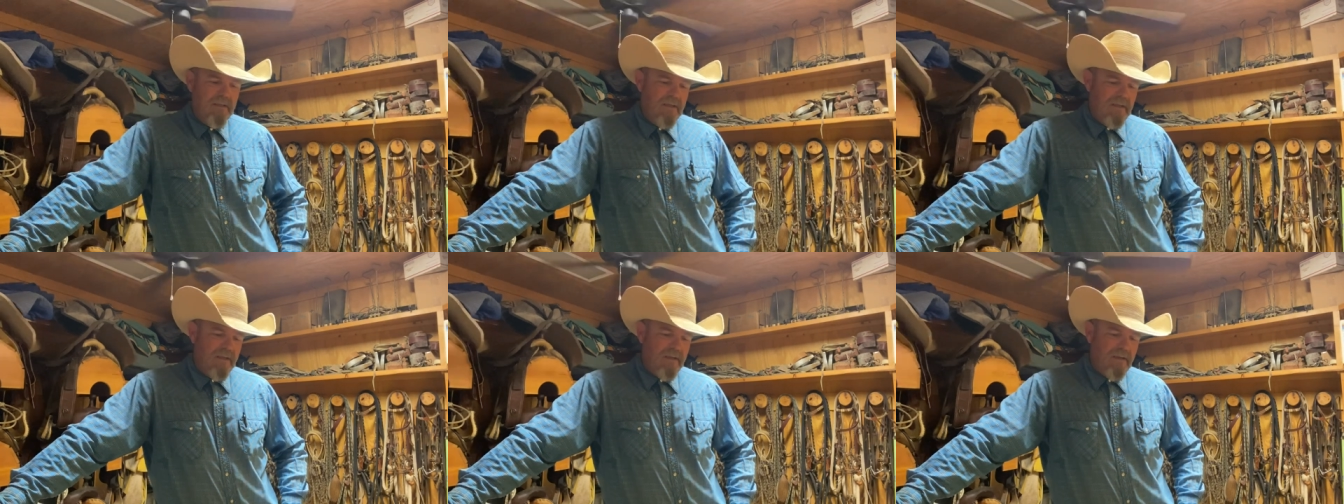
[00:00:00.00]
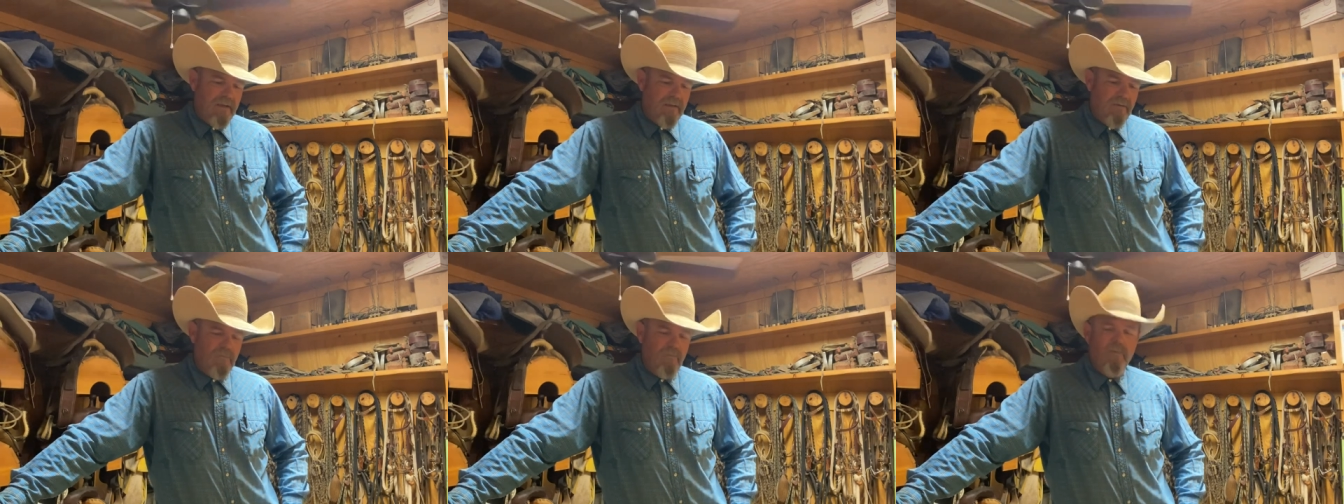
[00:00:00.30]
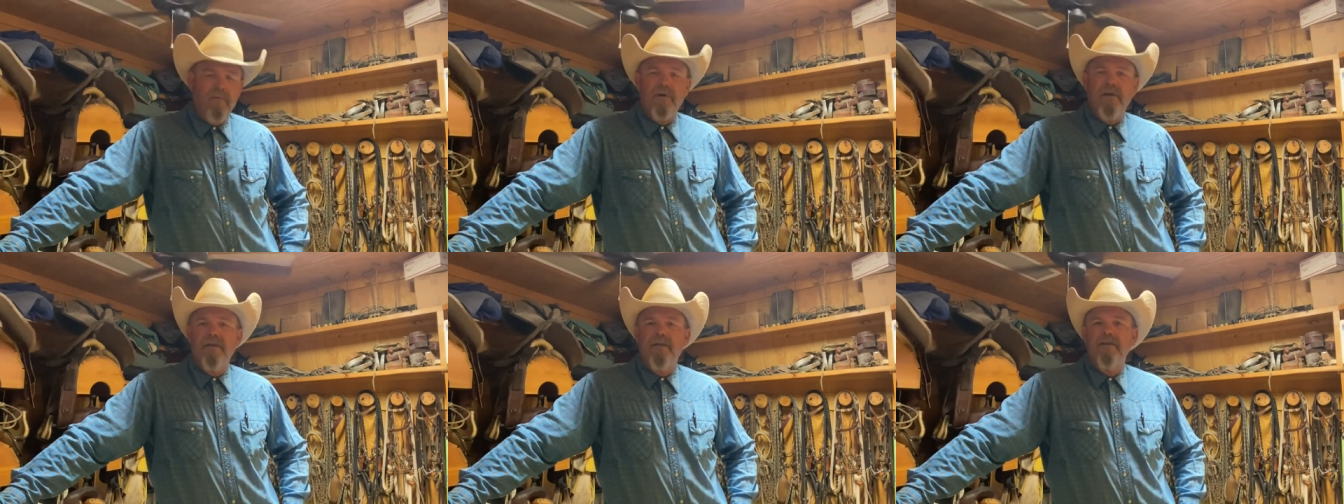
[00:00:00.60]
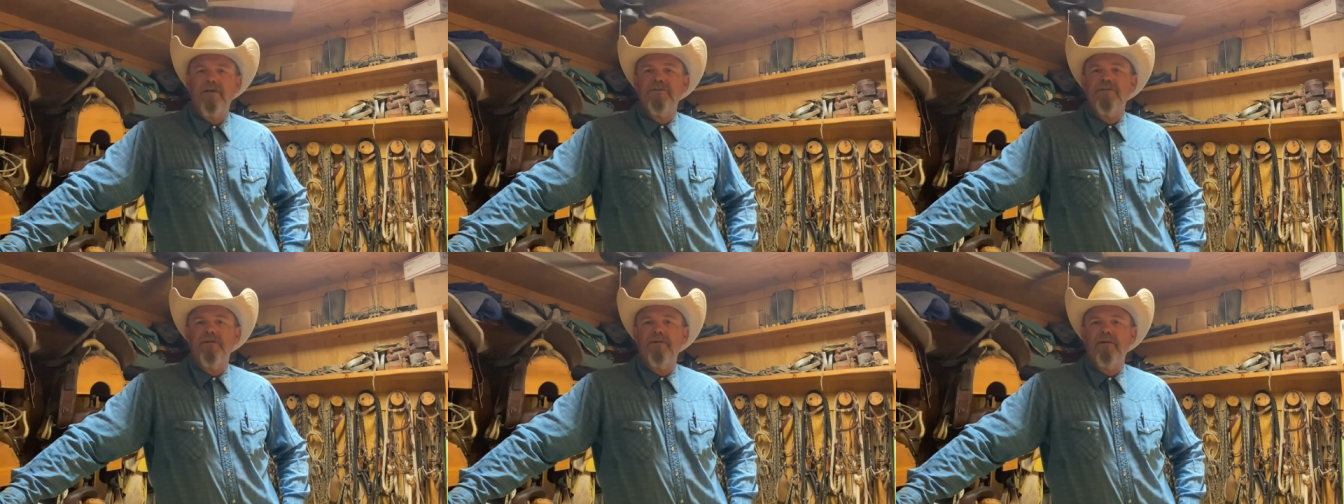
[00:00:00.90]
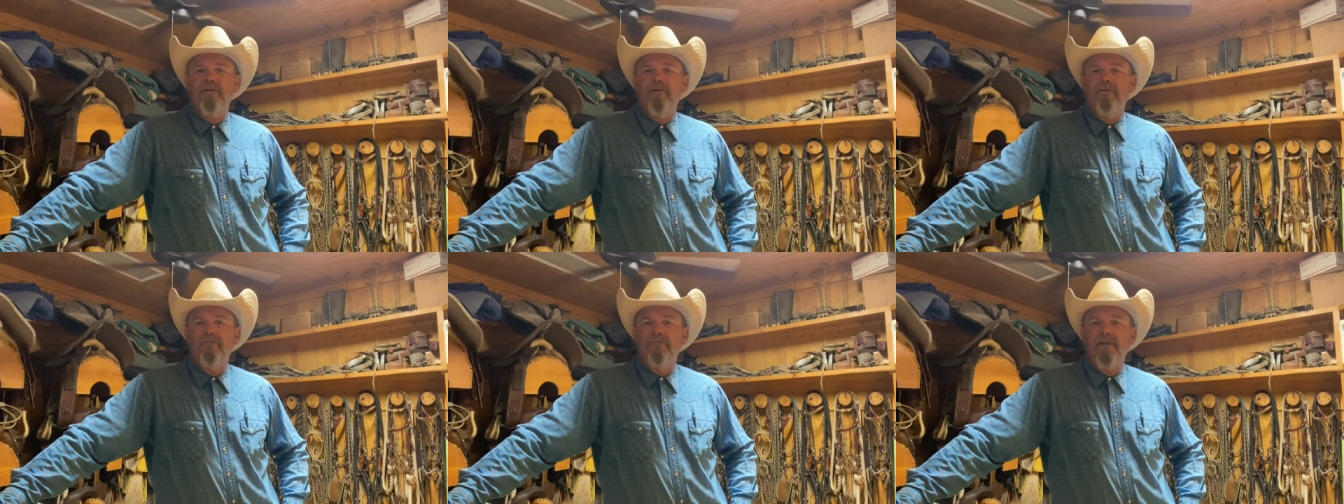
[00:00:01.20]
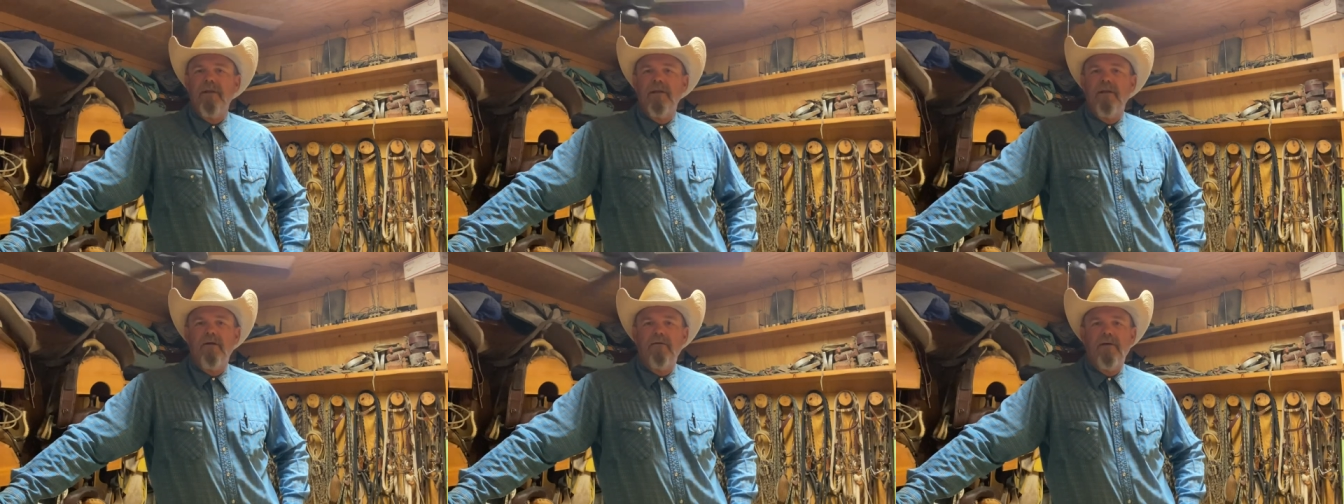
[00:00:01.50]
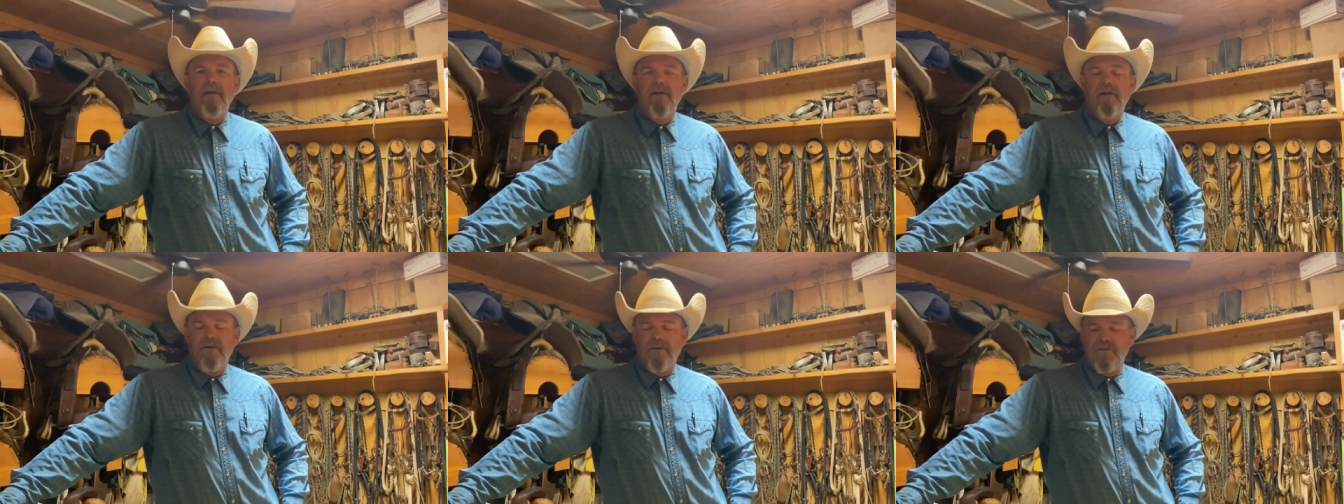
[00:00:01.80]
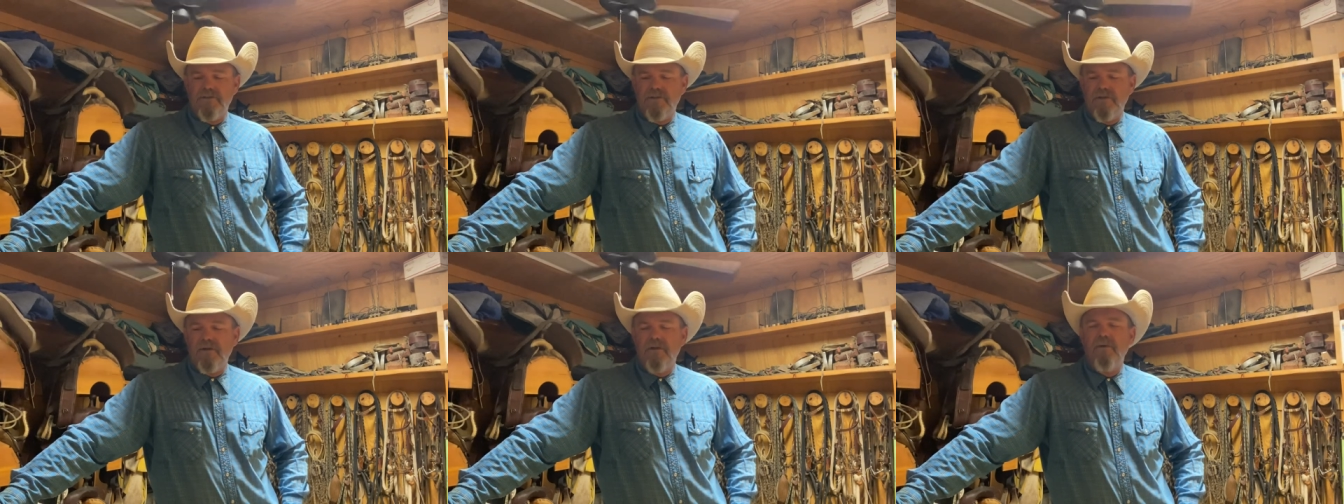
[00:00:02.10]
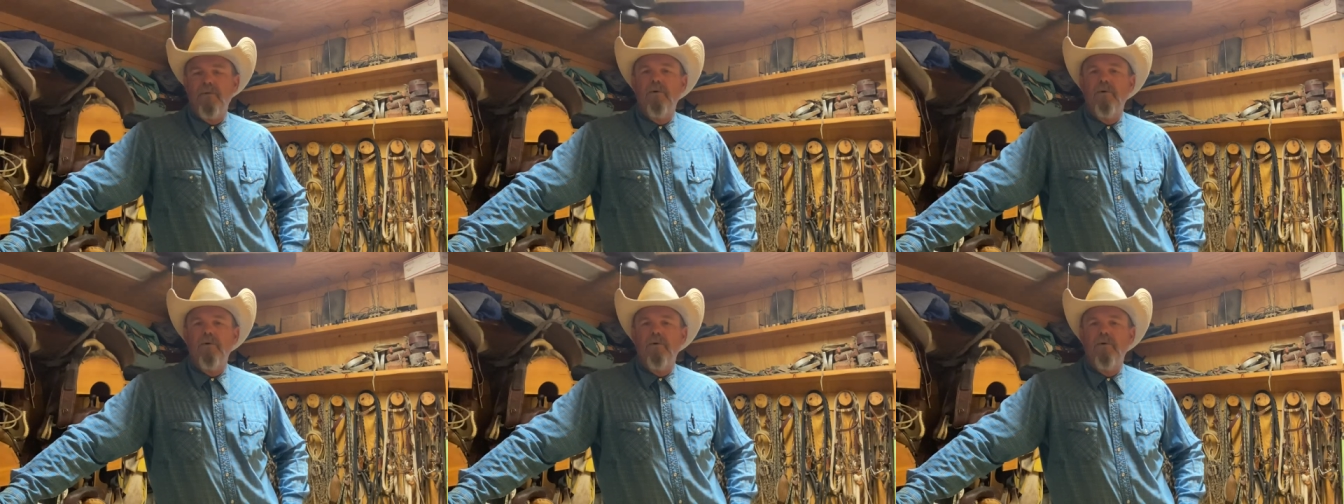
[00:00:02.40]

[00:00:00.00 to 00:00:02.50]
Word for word: I wanted to shoot a little video here and show you